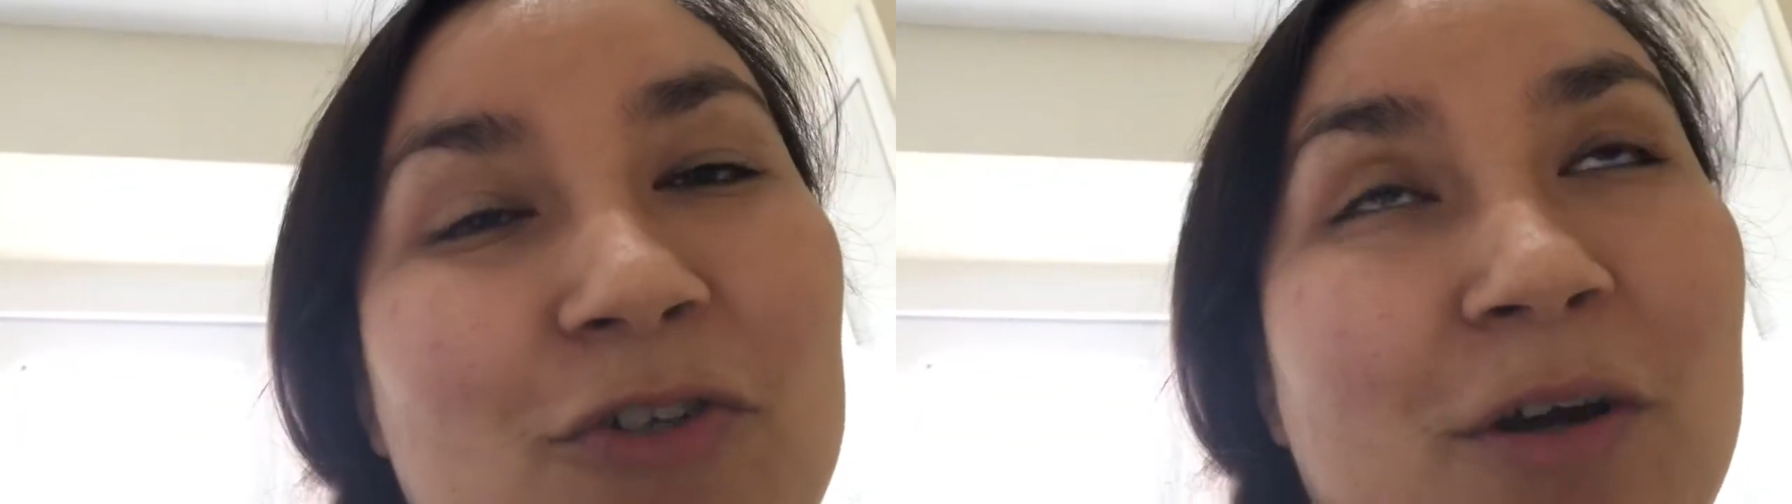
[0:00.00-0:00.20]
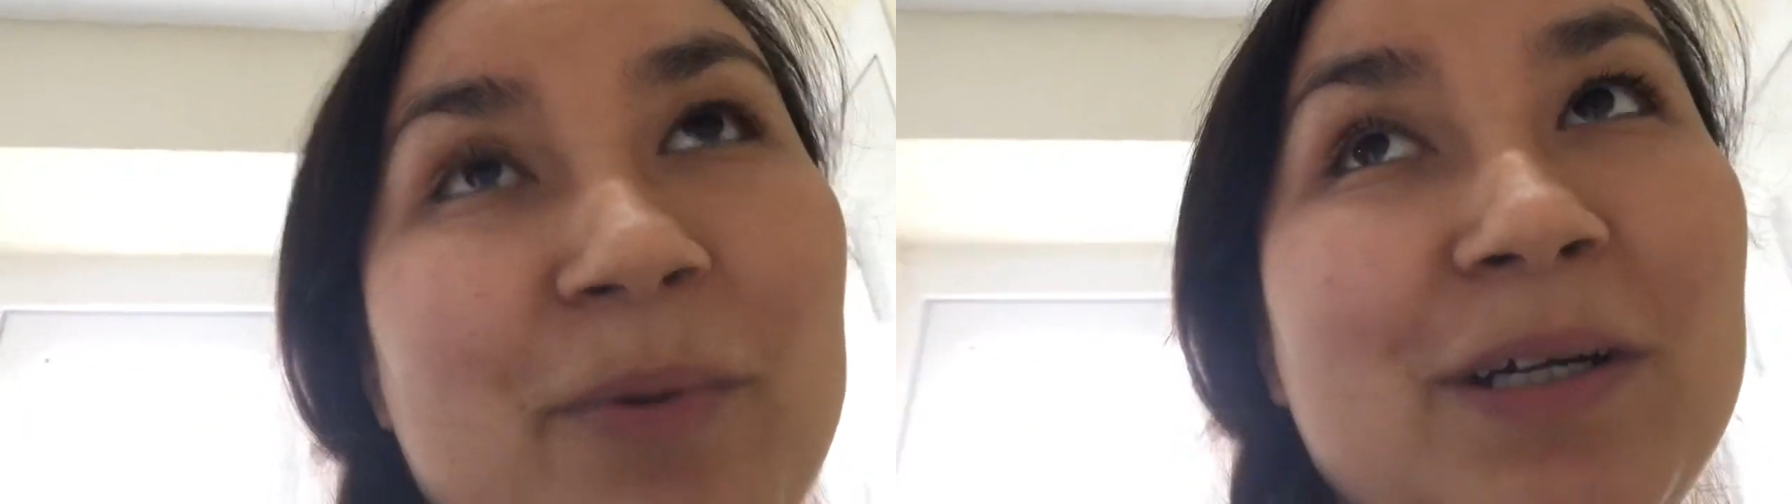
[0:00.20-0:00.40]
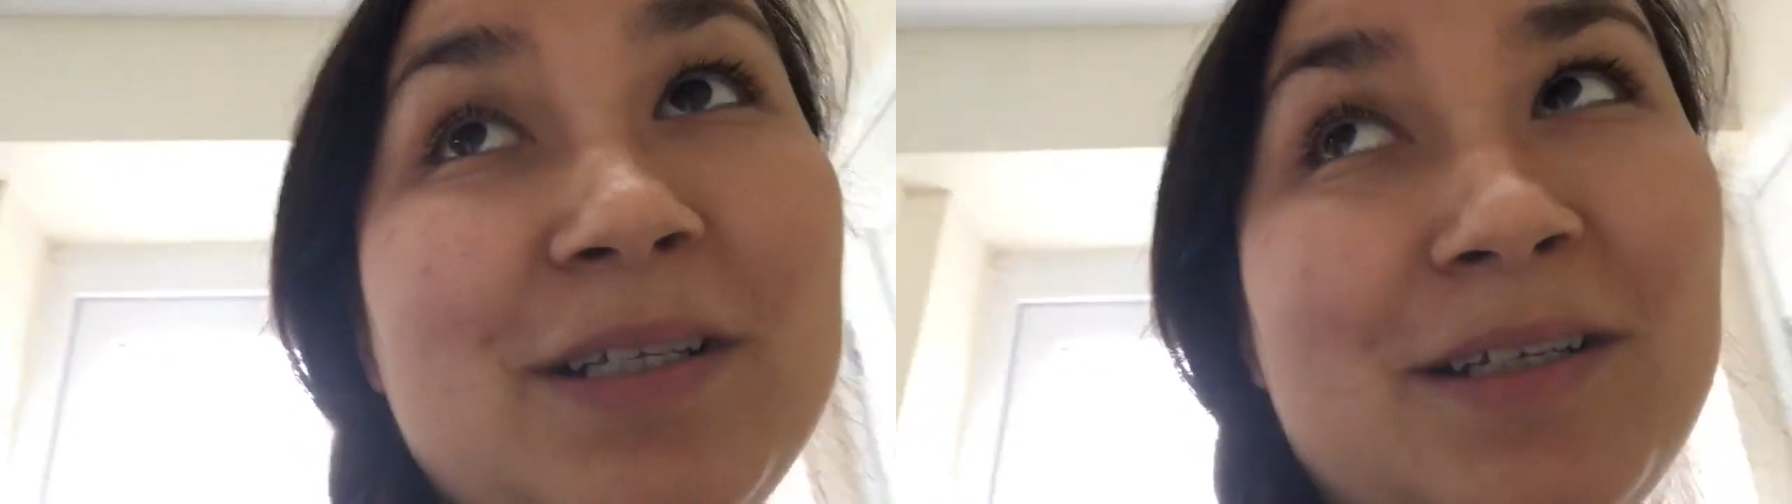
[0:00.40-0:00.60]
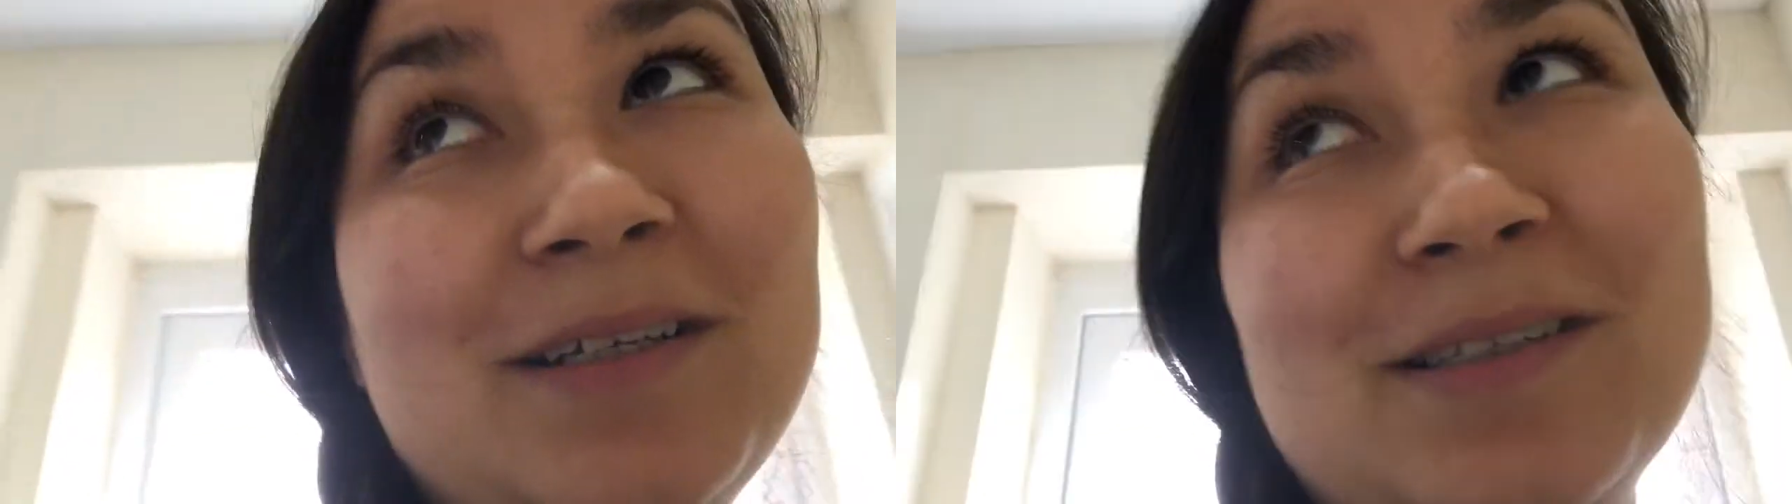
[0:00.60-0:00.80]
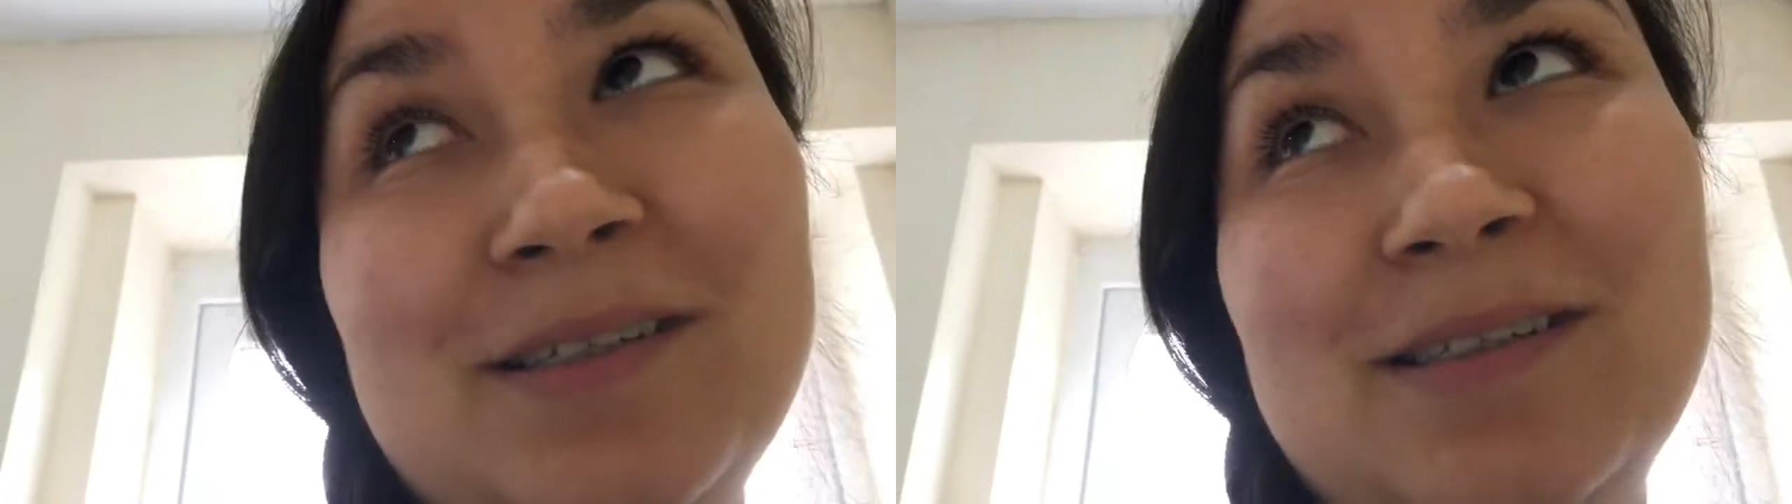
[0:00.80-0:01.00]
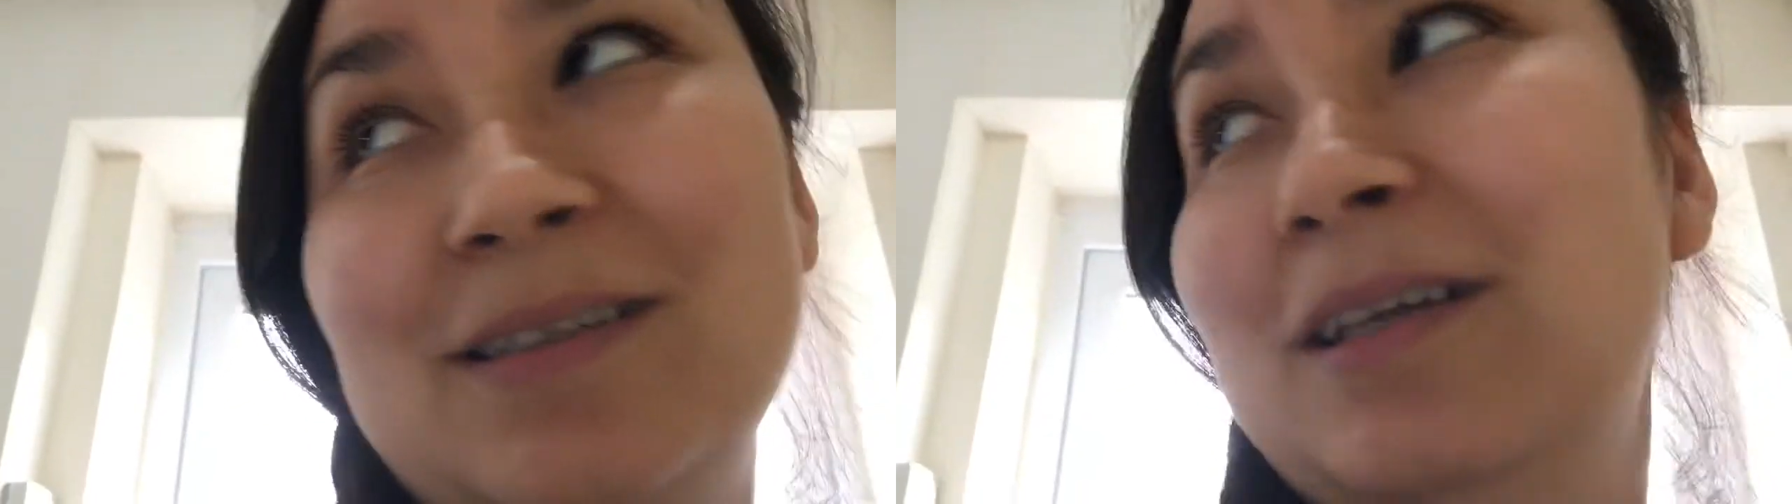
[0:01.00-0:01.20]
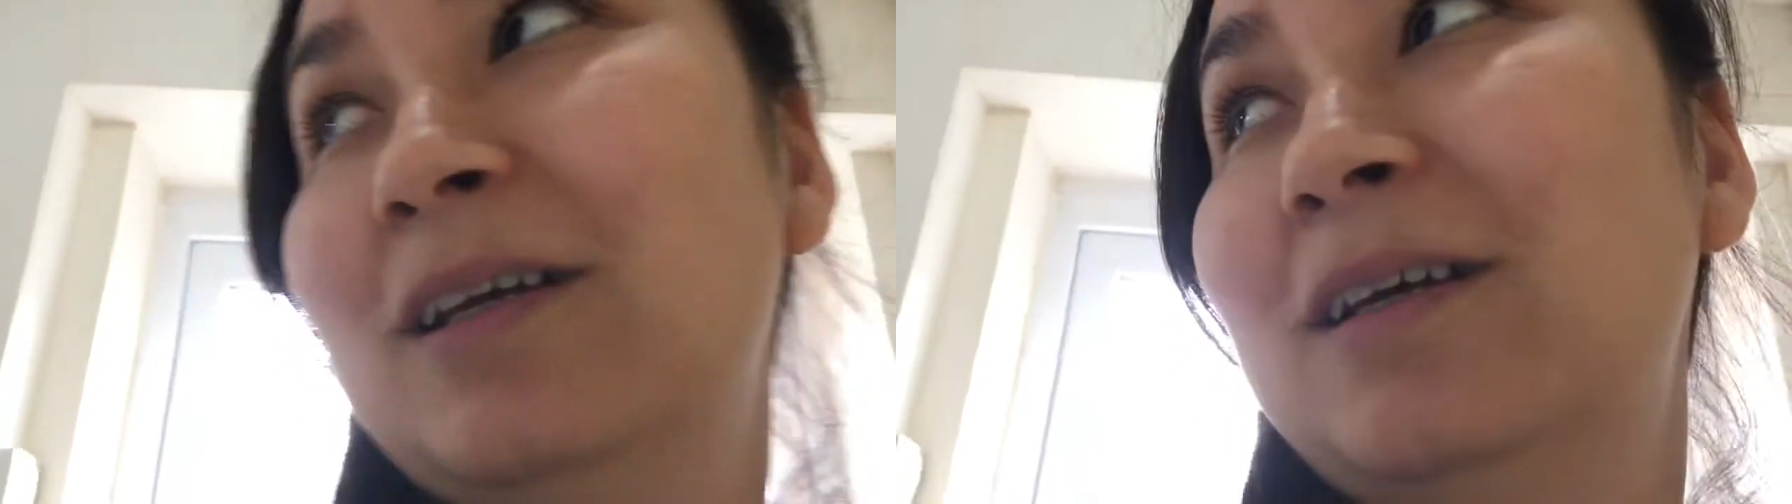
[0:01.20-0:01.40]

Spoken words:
strawberries, because